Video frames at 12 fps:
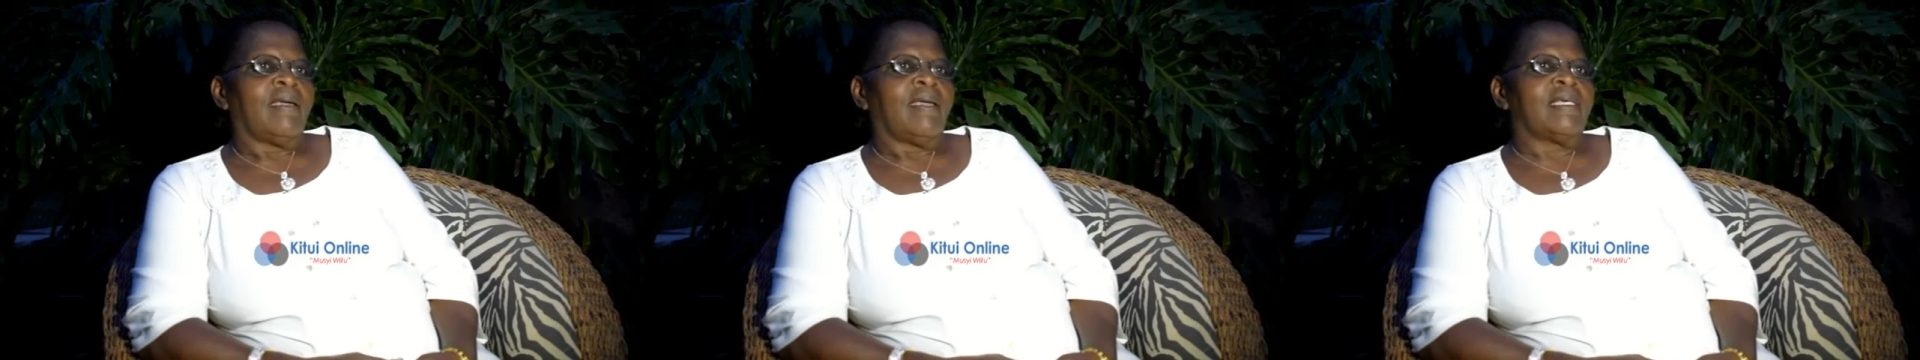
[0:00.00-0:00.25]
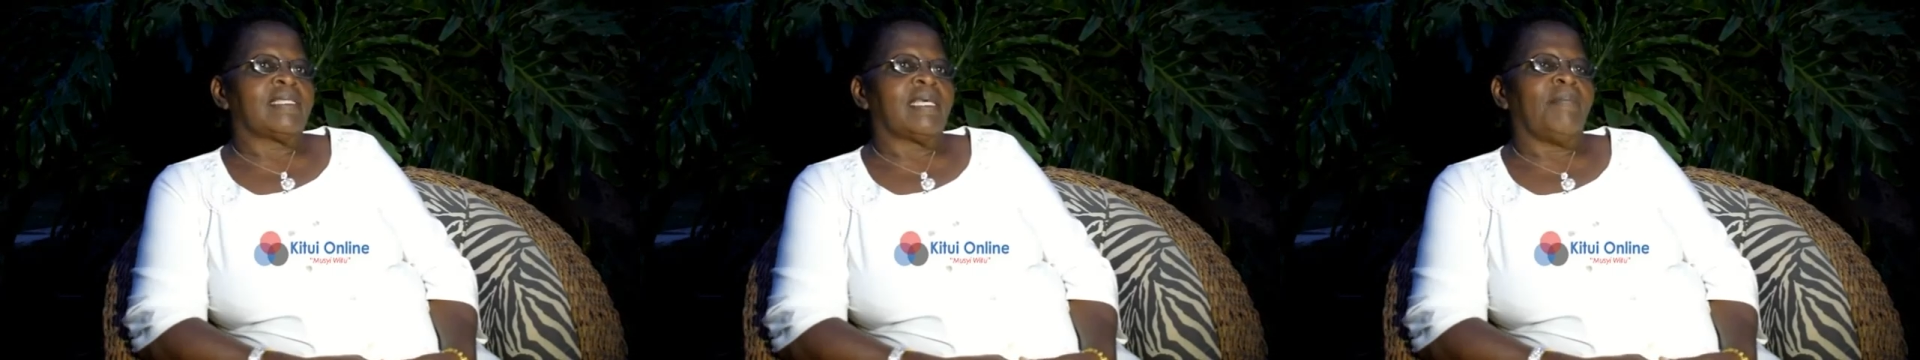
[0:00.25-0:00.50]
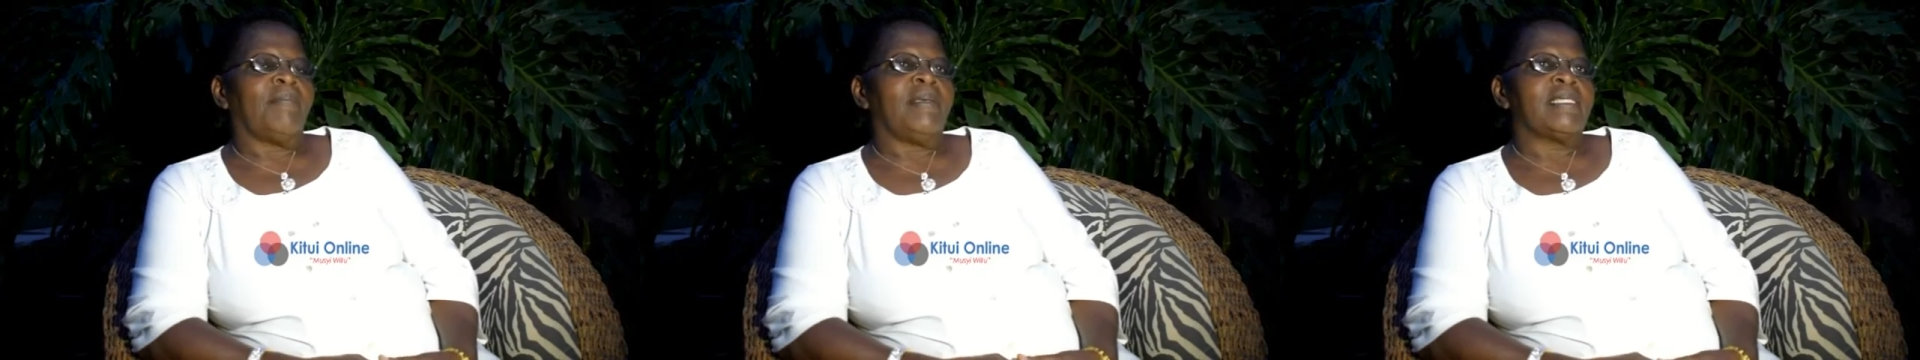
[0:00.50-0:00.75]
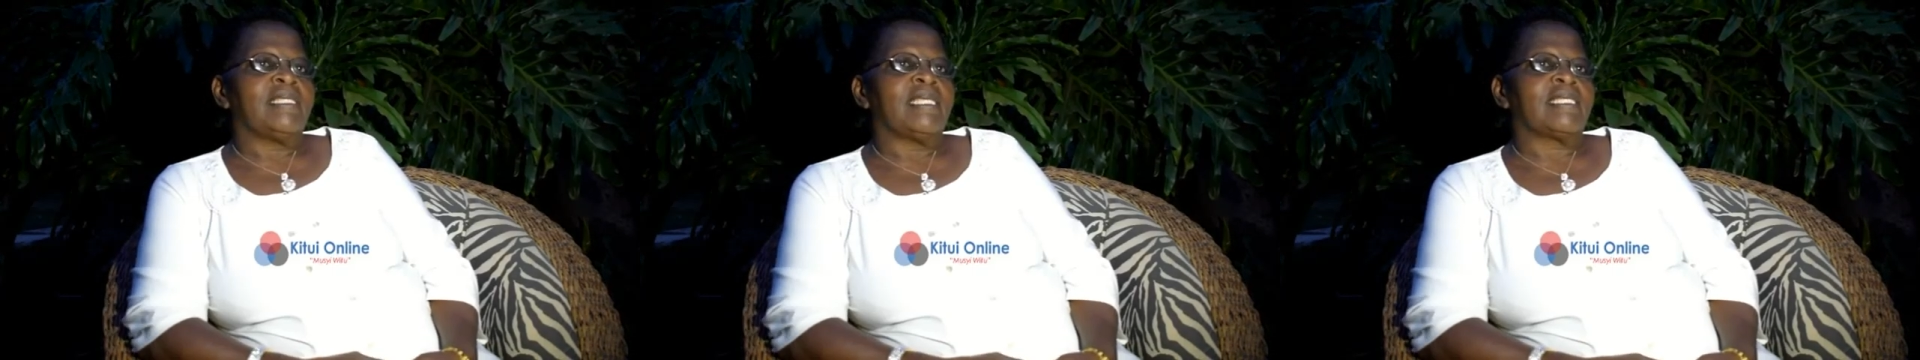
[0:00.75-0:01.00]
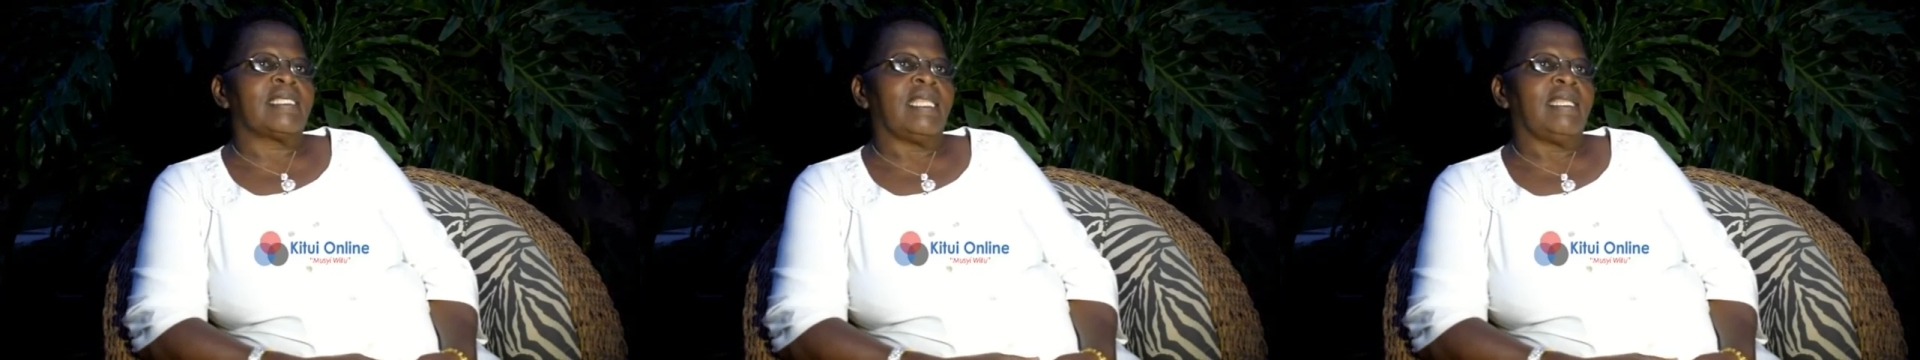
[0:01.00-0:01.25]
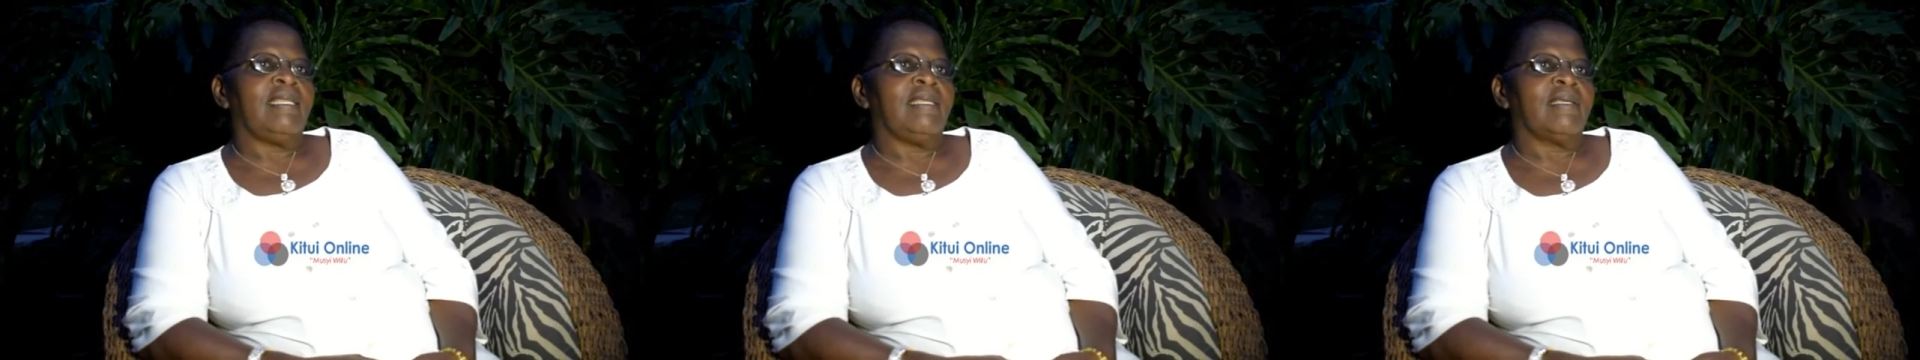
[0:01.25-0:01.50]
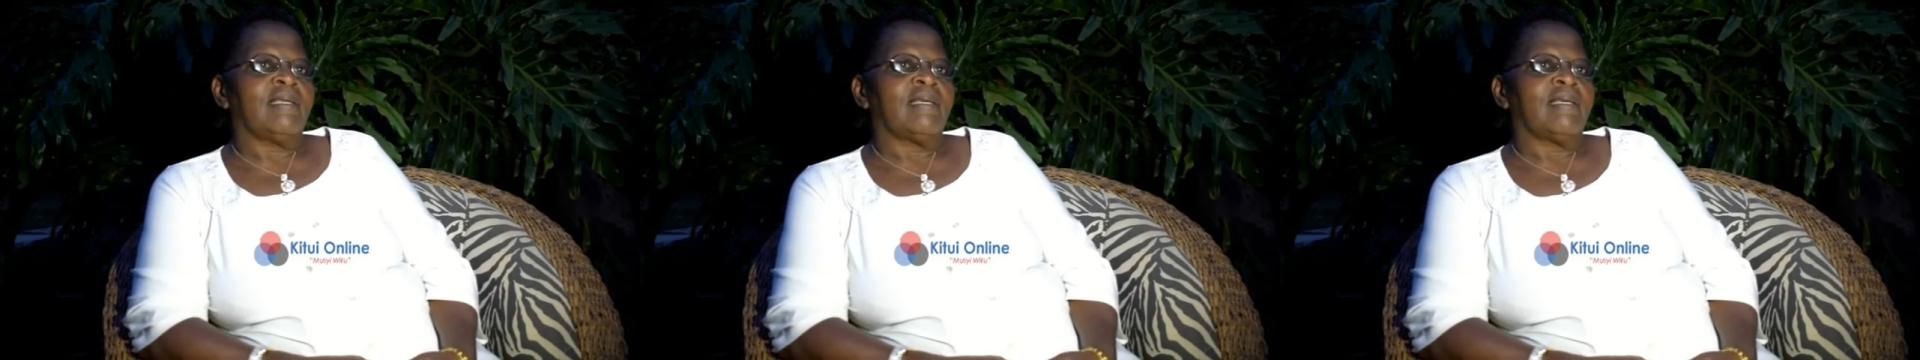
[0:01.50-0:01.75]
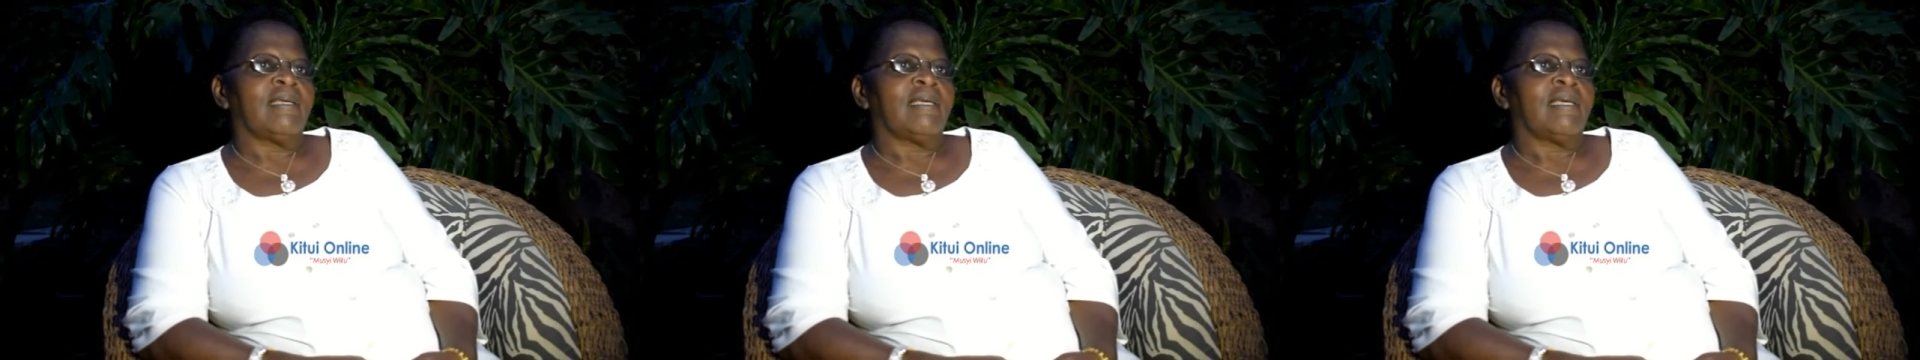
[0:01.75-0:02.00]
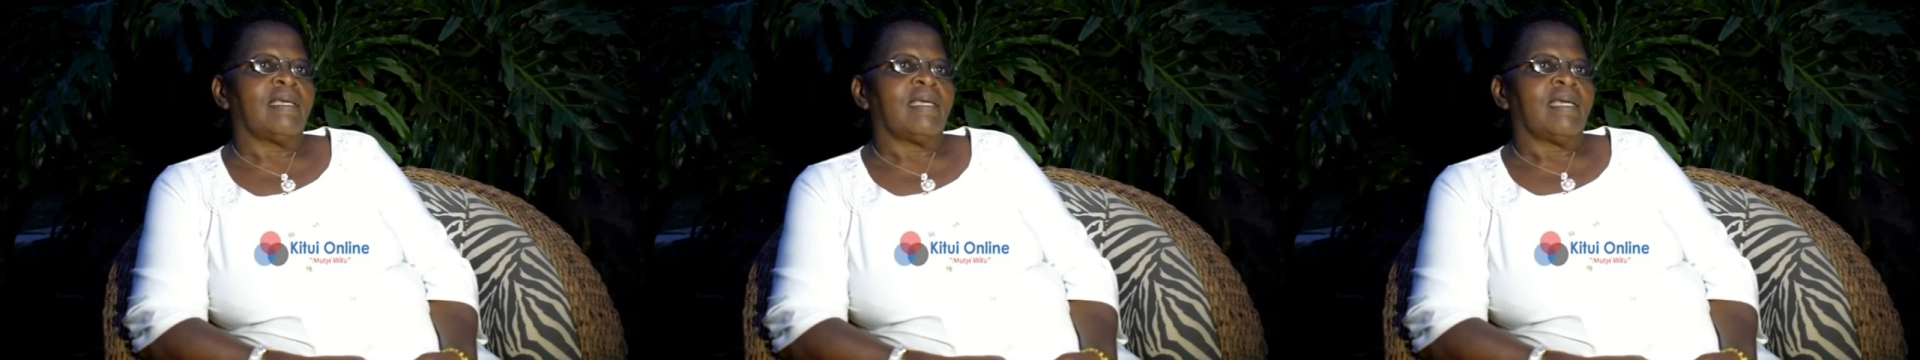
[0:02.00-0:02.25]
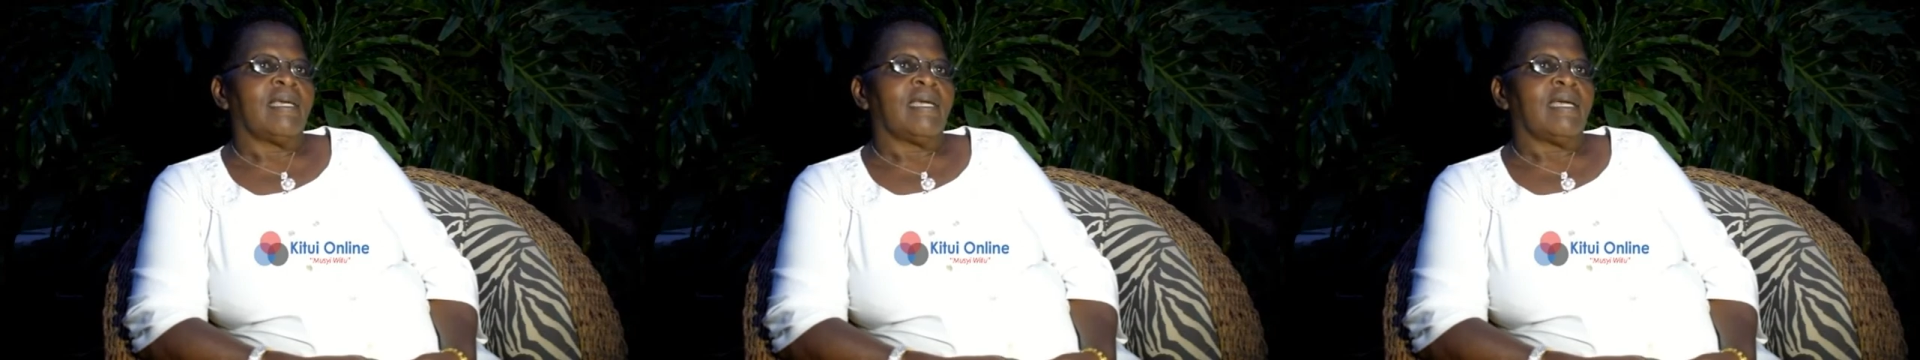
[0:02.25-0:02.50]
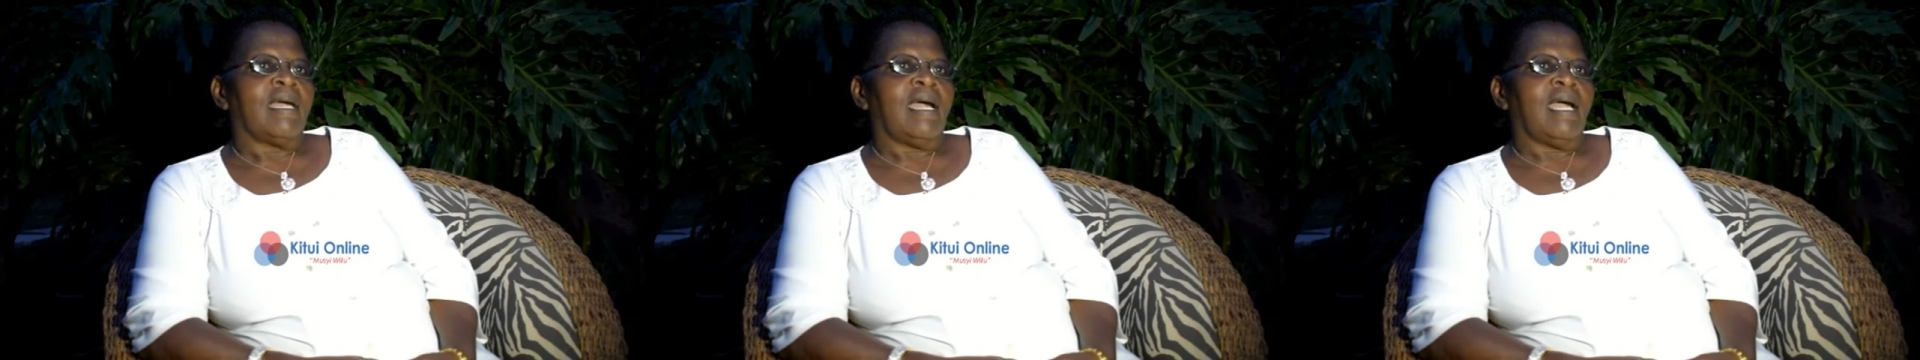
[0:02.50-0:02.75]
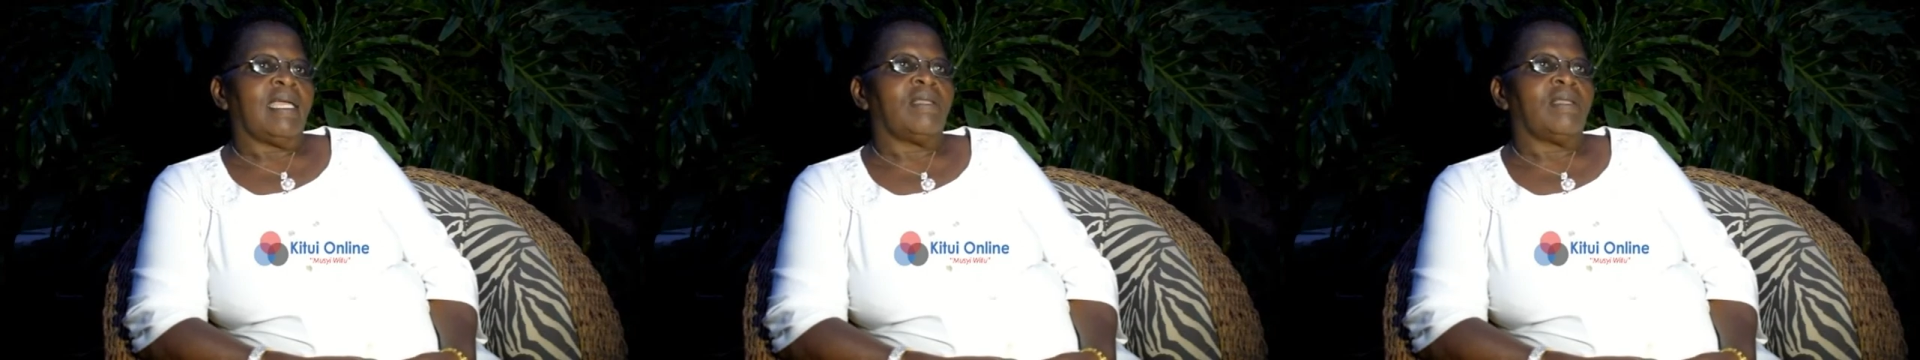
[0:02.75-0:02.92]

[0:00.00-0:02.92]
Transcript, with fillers: As a business lady, I